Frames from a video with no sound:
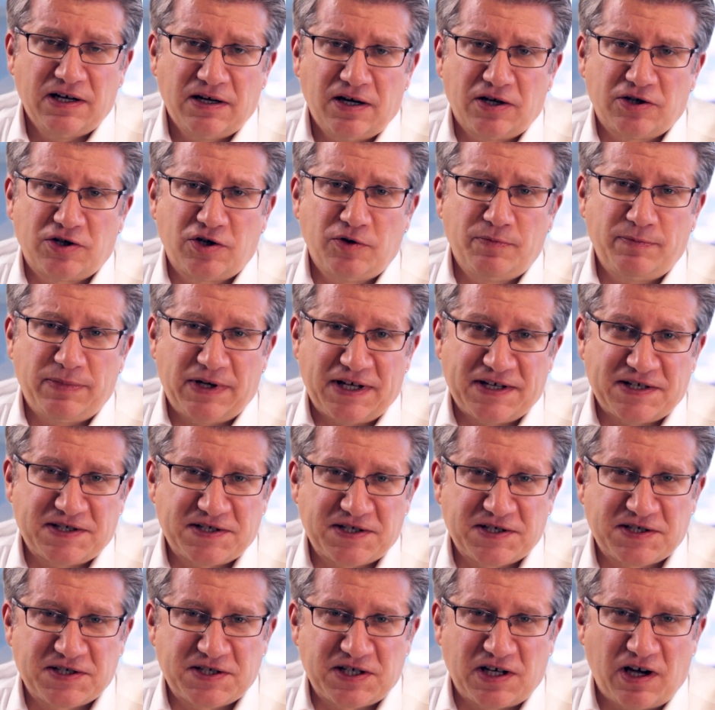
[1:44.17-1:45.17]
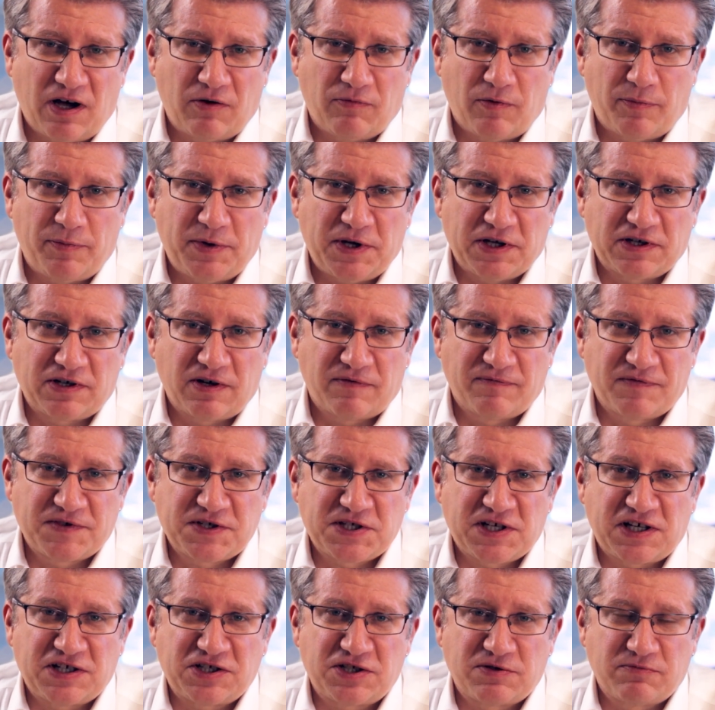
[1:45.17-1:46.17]
a good place to start would be a
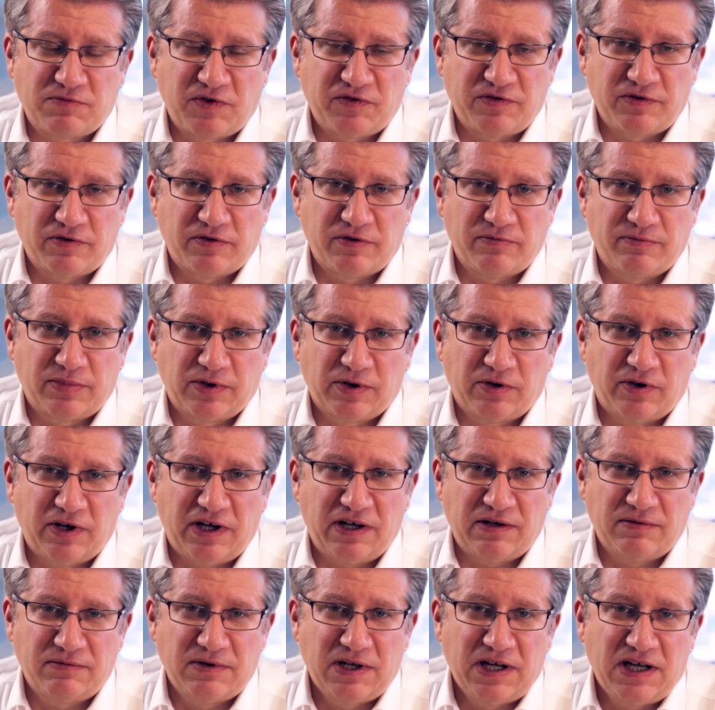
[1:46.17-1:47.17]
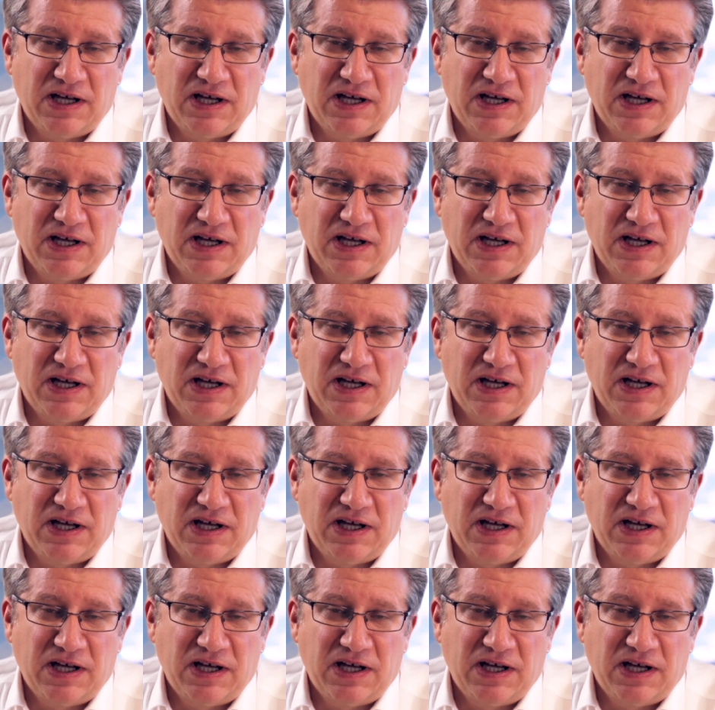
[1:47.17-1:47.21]
conversation with your employer.